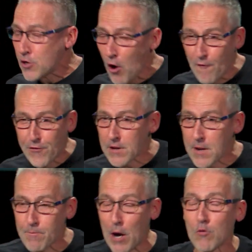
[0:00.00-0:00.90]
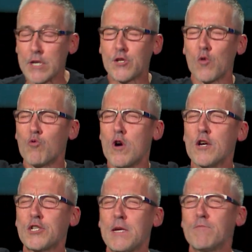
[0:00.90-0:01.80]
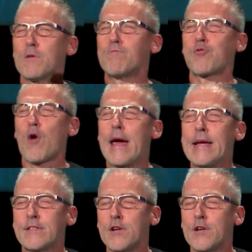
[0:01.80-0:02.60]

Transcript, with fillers: confidently and boldly to worship, to pray,